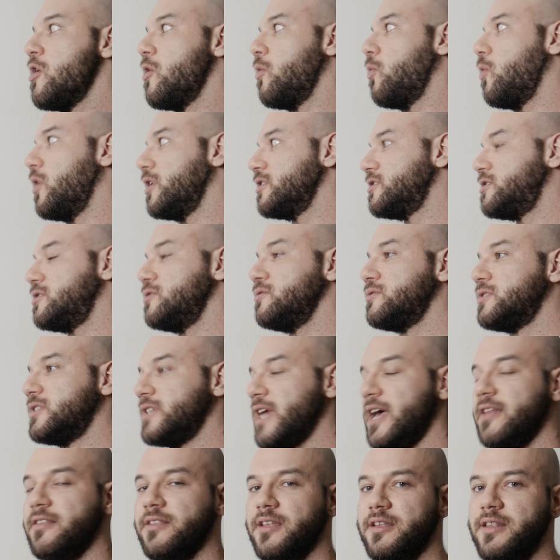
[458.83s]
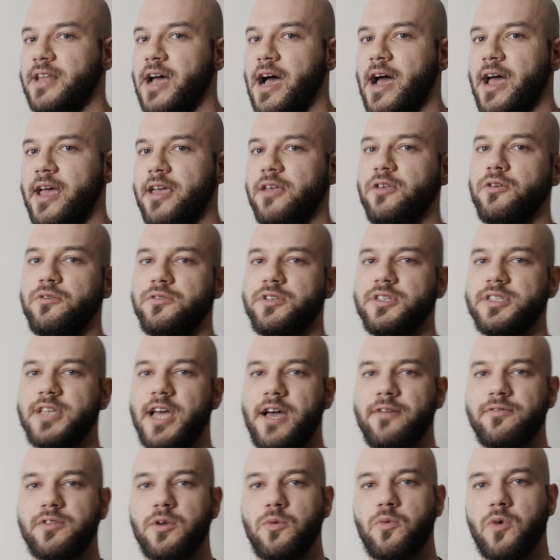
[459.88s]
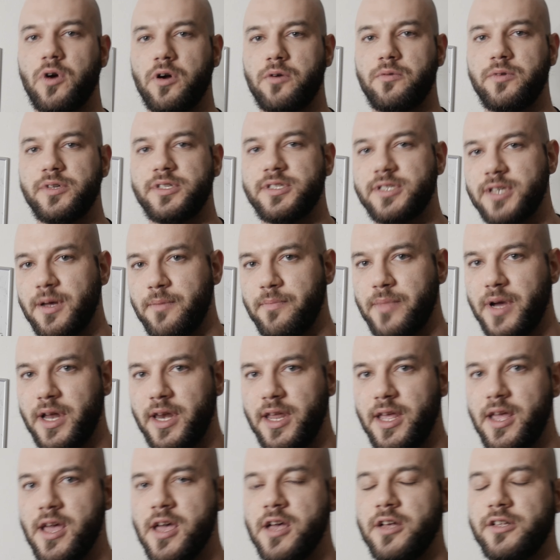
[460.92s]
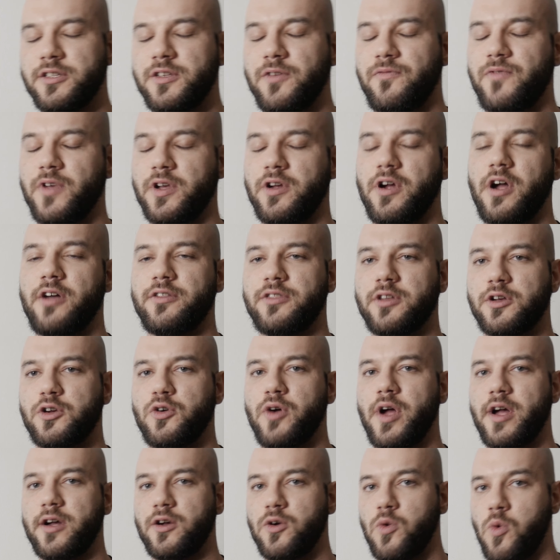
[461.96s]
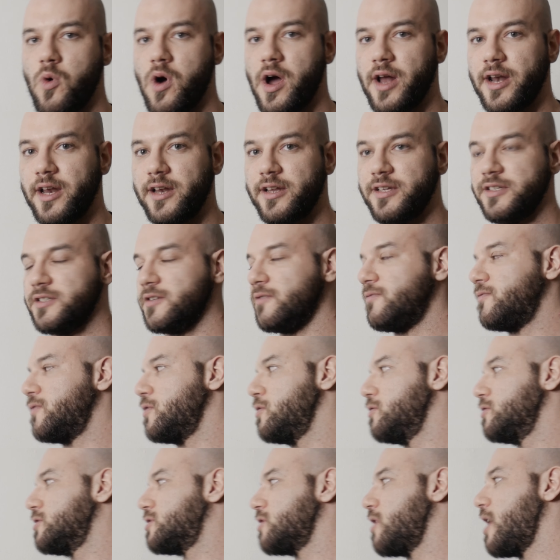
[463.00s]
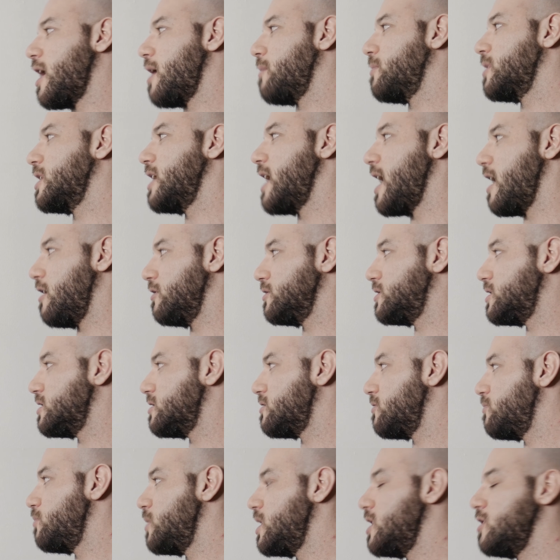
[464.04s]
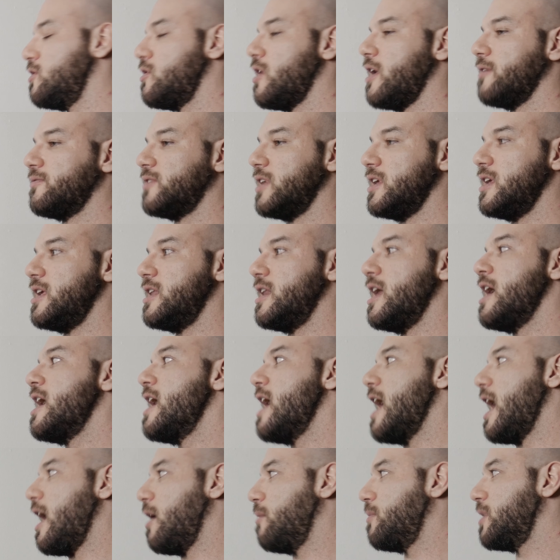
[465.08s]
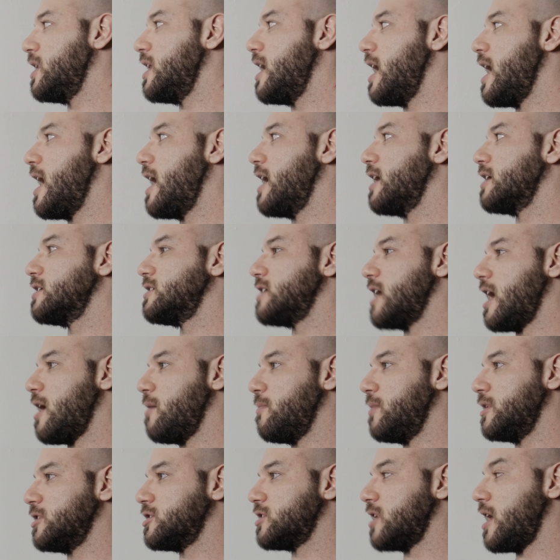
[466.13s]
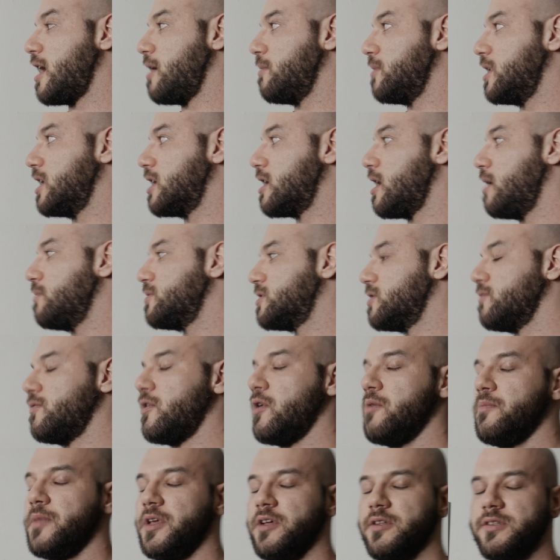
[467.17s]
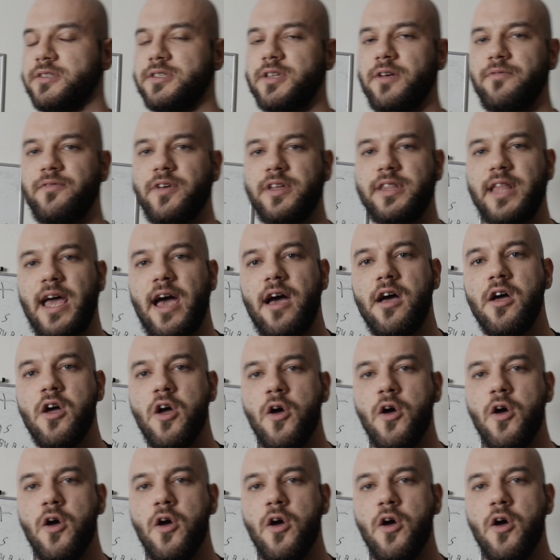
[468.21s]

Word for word: Once you set the diet, you just have to work with somebody to figure out the correct quantities of food. So how many ounces of meat you have to eat, how many eggs, how much, how many cups of oatmeal and stuff like that.